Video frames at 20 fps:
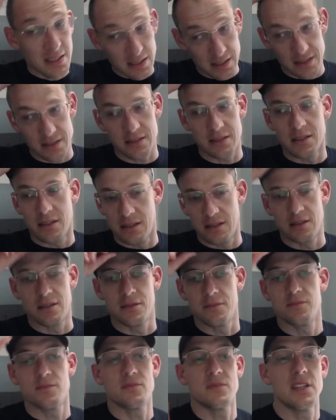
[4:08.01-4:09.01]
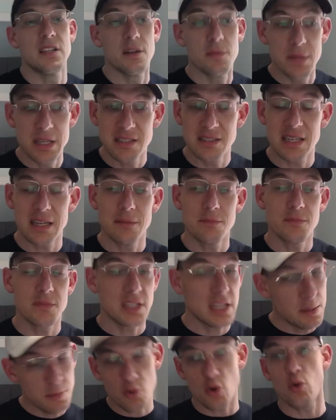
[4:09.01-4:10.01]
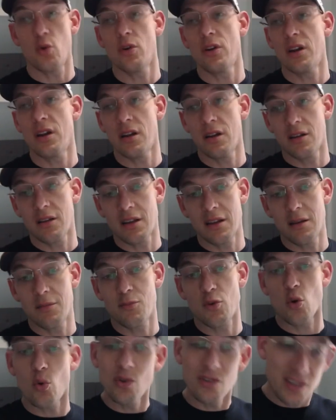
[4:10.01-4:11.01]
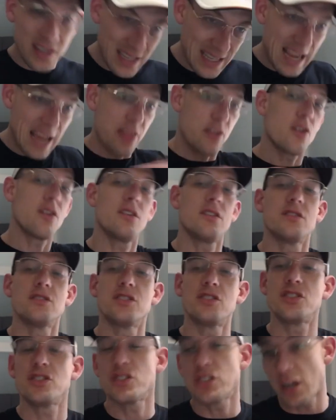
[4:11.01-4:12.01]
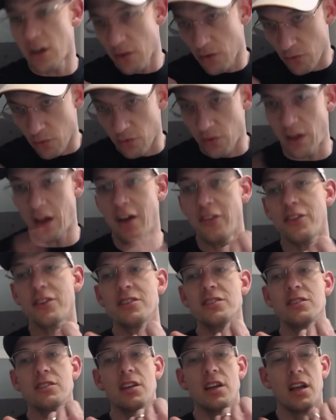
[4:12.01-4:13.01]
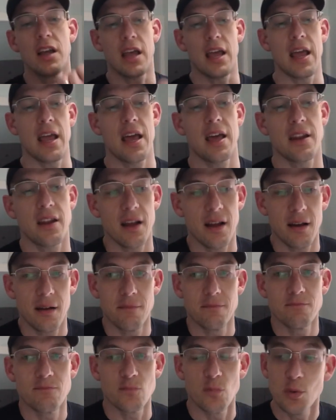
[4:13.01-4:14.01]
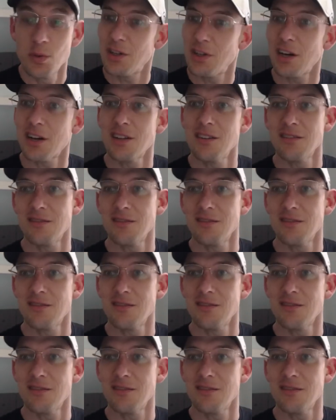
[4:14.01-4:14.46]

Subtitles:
So in the meantime, keep growing together. Share this with others, and we'll be talking